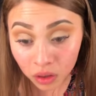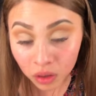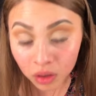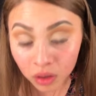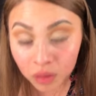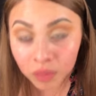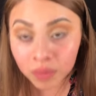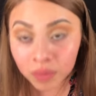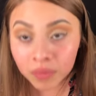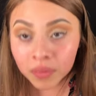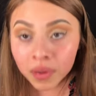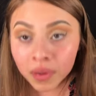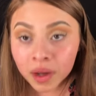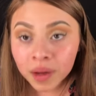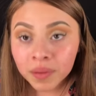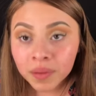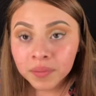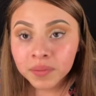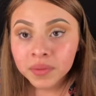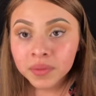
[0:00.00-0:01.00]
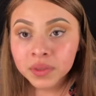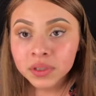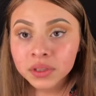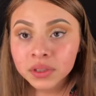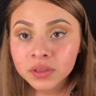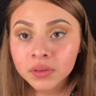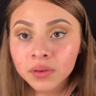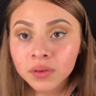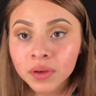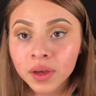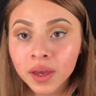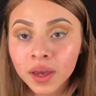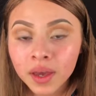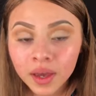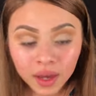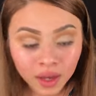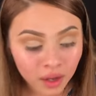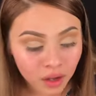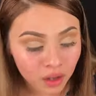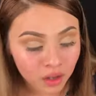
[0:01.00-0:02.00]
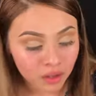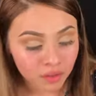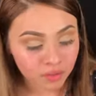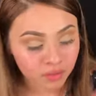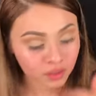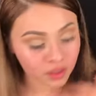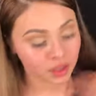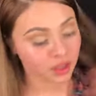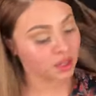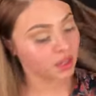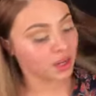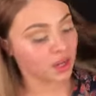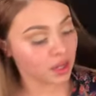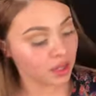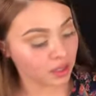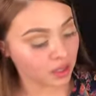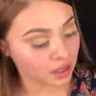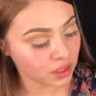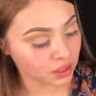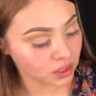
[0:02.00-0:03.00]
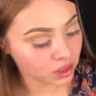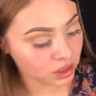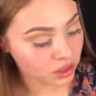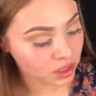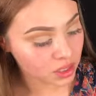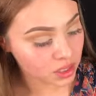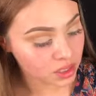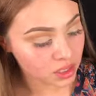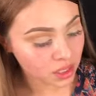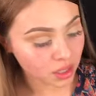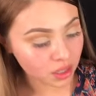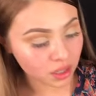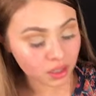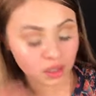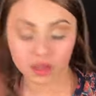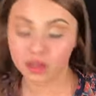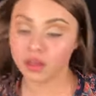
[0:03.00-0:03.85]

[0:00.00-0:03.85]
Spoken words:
Oh, mom is like, I got a fucking eyelash stuck